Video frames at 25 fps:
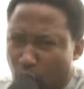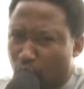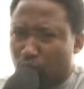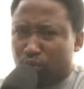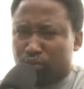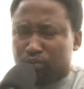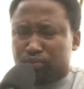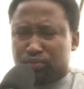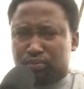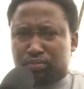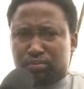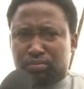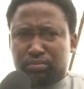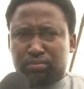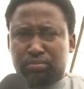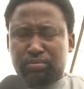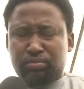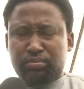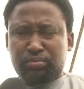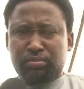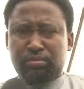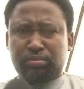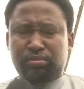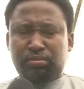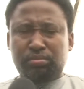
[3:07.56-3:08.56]

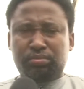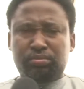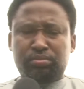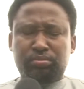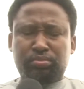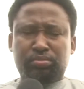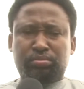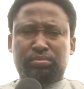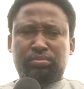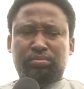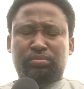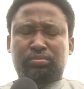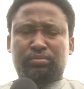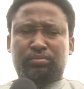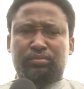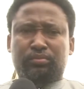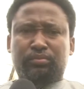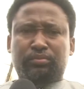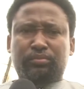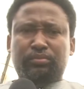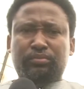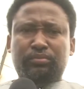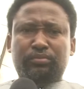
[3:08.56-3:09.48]
(silence)